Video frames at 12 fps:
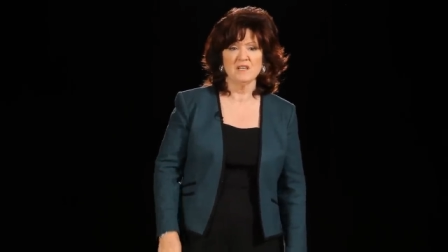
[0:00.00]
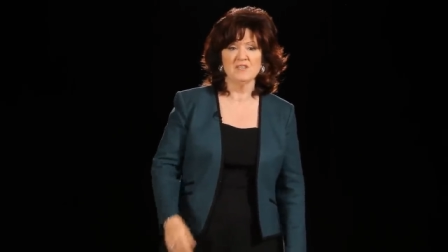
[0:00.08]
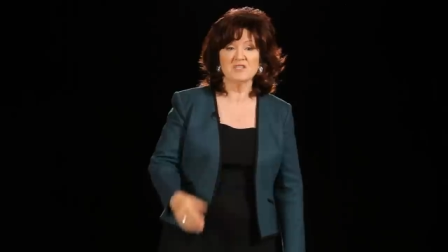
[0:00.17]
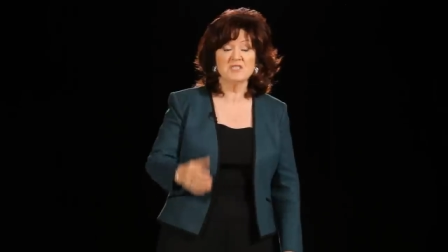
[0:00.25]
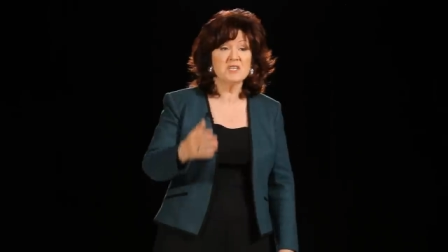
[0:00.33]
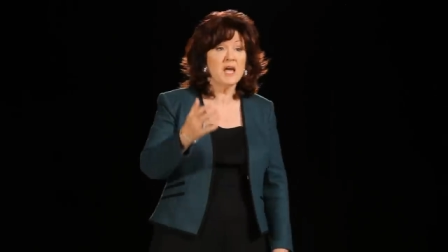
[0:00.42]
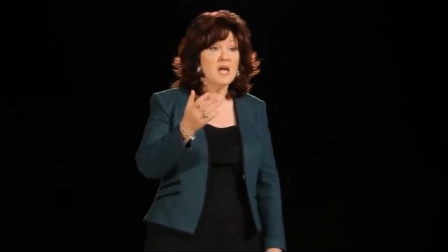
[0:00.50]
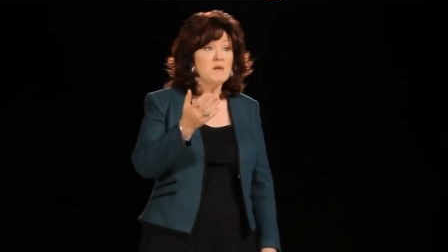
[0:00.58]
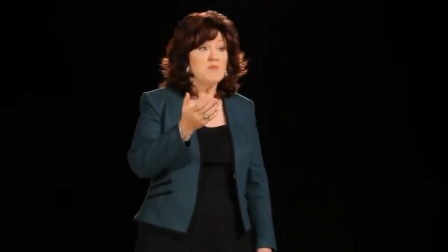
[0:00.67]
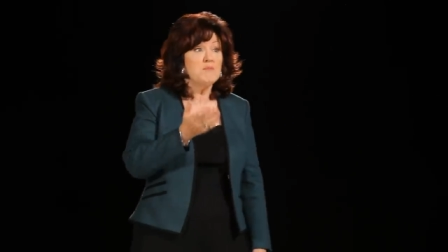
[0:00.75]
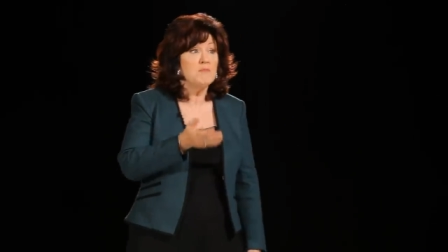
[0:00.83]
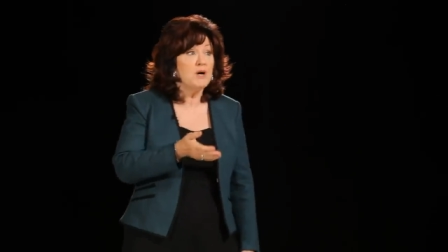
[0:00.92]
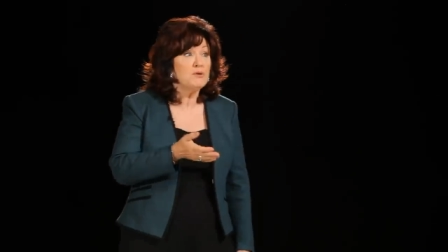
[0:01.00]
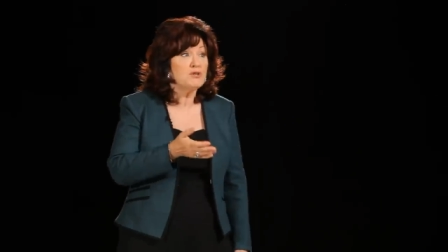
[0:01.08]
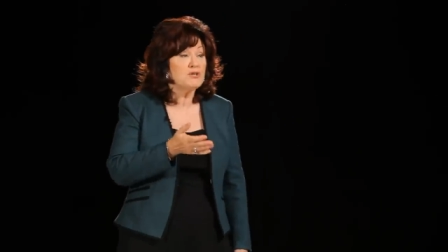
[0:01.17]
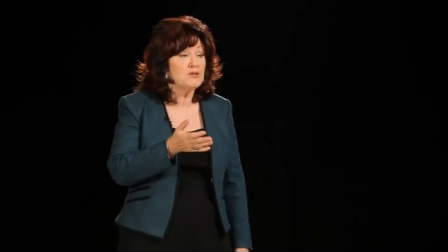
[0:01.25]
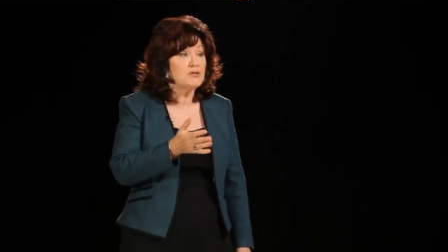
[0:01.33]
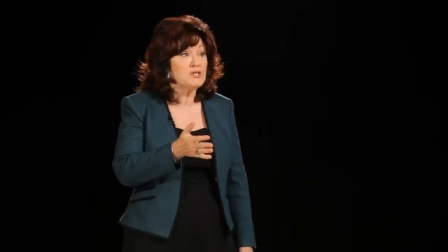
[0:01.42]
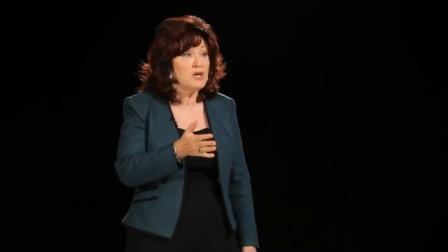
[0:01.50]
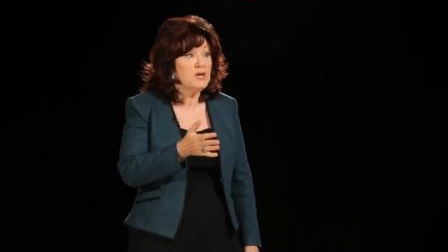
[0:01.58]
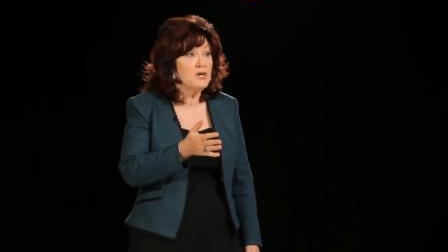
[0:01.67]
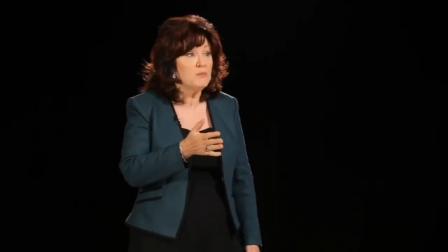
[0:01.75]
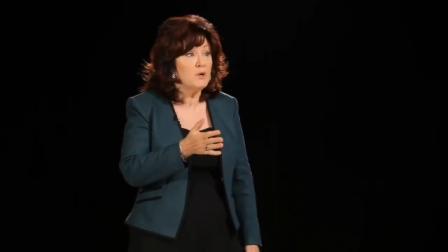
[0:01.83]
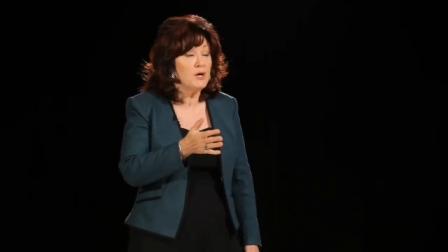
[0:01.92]
the same emotional
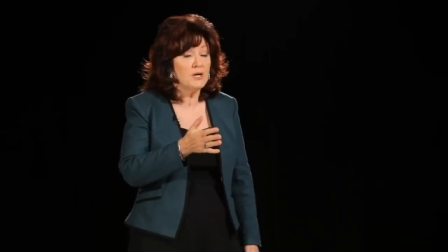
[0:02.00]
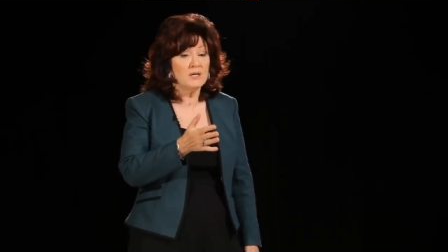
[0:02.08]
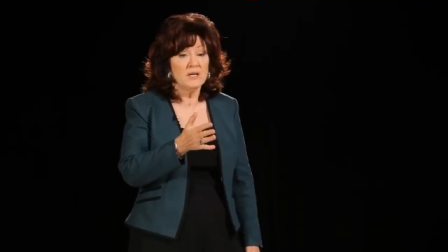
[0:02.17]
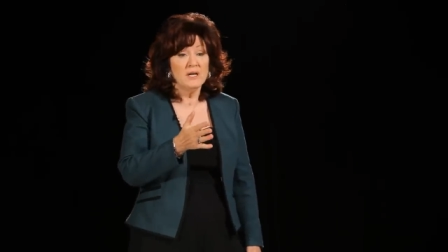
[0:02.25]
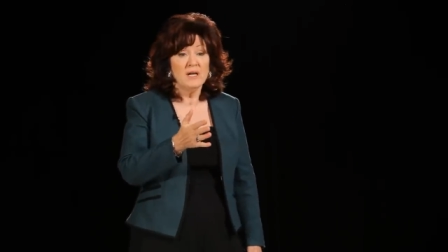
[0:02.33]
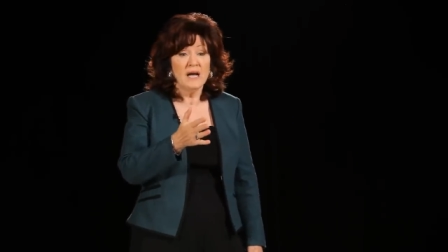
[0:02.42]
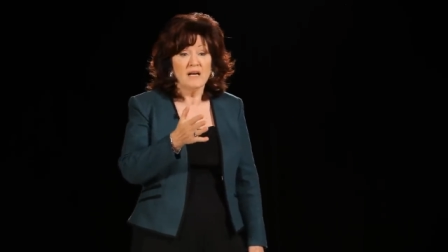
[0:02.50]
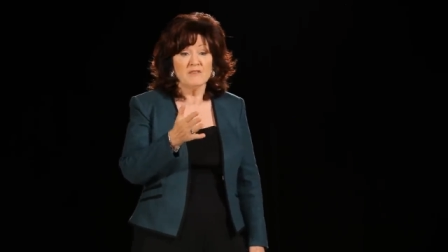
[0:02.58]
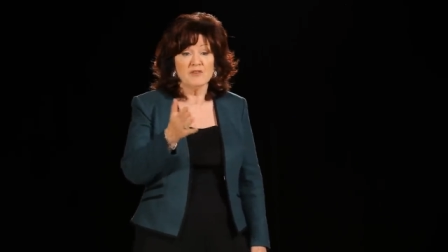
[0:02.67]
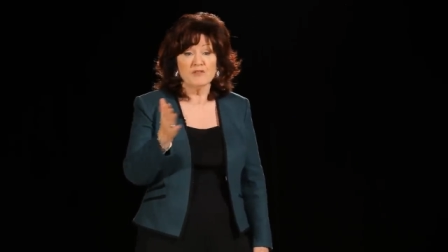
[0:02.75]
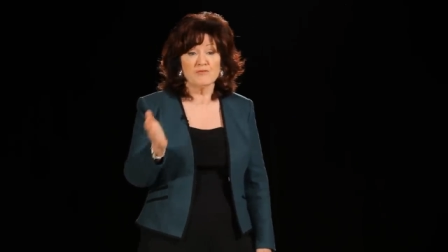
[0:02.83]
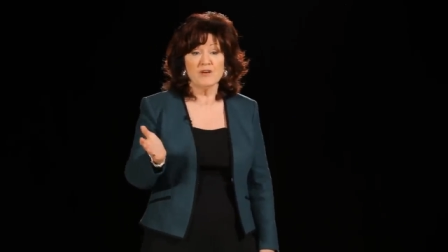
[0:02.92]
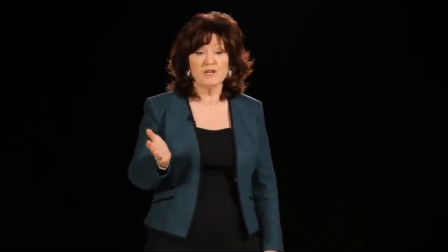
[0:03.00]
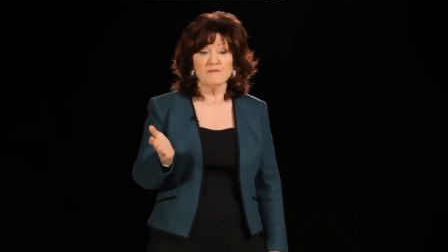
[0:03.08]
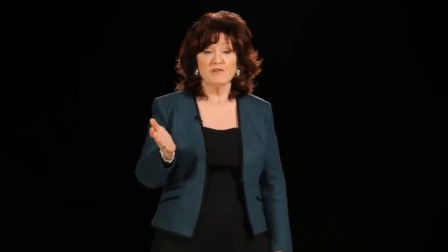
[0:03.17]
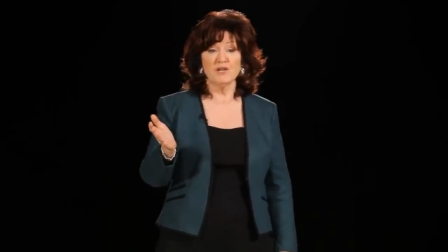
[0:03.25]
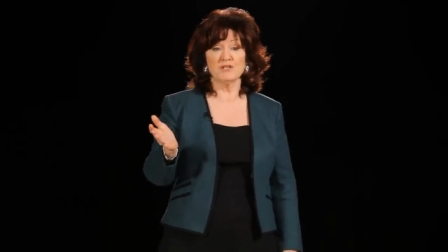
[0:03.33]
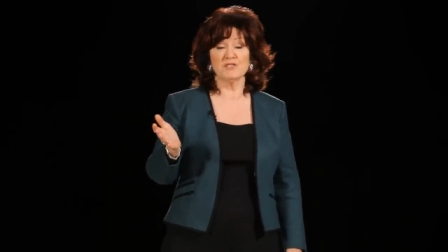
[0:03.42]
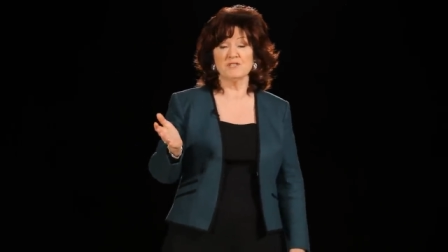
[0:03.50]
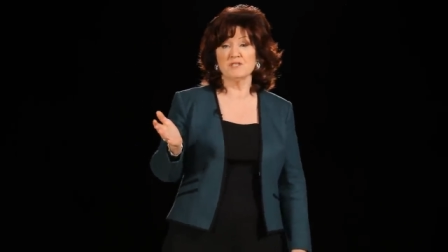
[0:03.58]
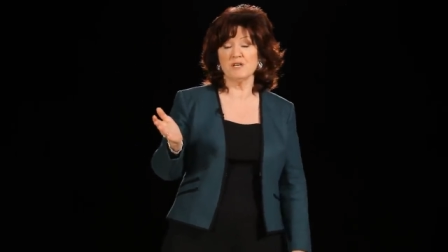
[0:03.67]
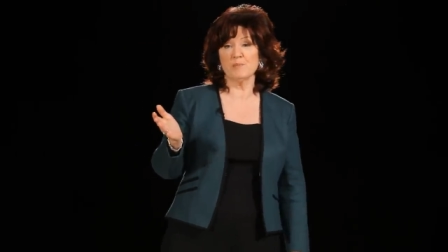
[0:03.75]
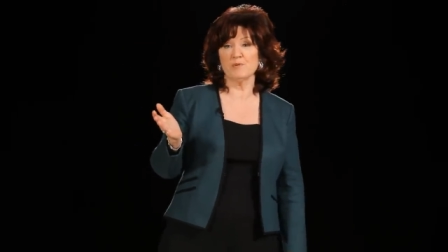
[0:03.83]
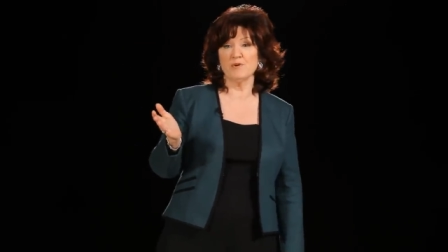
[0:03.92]
turmoil at the threat of loss and
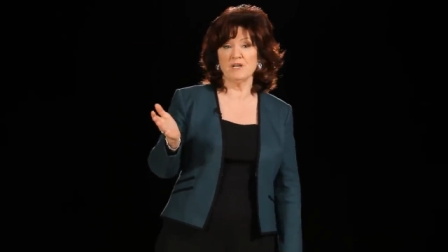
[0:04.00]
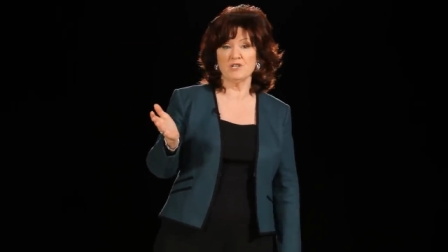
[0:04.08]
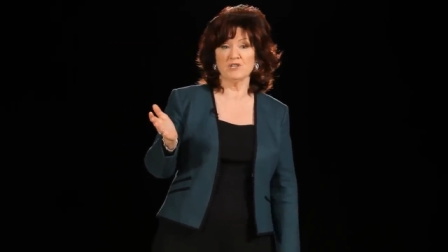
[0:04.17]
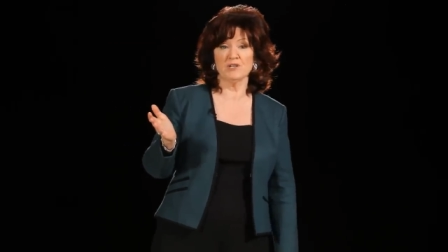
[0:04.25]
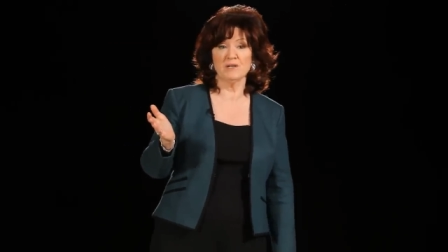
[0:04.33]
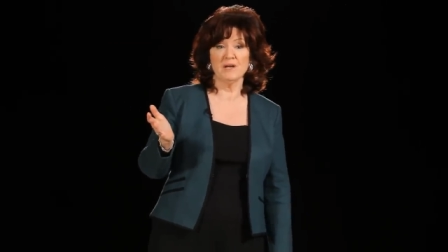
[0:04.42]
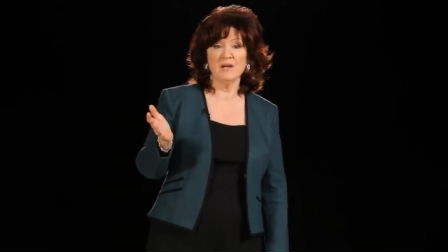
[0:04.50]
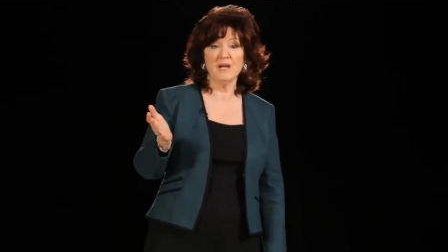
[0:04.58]
separation,